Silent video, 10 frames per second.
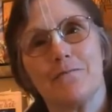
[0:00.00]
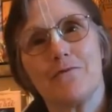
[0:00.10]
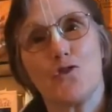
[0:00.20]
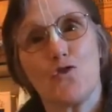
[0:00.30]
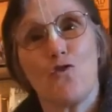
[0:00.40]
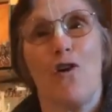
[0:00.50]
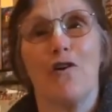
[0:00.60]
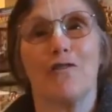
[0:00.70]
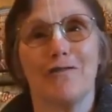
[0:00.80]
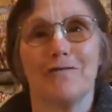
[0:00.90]

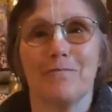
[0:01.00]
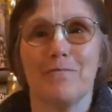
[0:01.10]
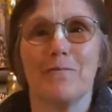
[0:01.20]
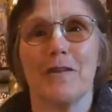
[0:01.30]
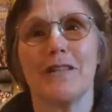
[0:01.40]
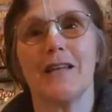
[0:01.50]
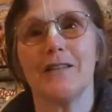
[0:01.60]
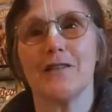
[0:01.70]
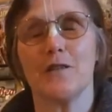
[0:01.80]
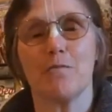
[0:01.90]
strong
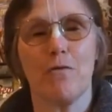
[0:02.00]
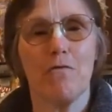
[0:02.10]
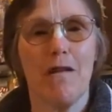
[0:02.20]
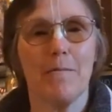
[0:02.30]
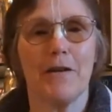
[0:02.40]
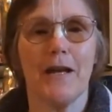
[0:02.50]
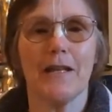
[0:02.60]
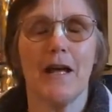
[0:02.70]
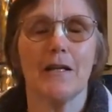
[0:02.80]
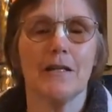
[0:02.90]
attendance in the program and
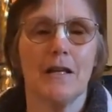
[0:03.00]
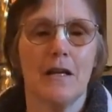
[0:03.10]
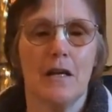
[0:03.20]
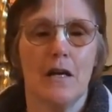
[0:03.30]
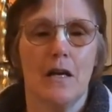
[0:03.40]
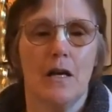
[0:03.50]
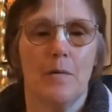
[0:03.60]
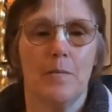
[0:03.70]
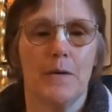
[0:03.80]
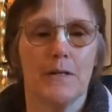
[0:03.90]
like that.
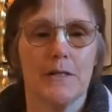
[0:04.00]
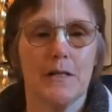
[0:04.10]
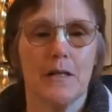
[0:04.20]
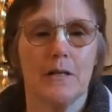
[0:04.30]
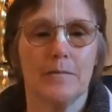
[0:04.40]
But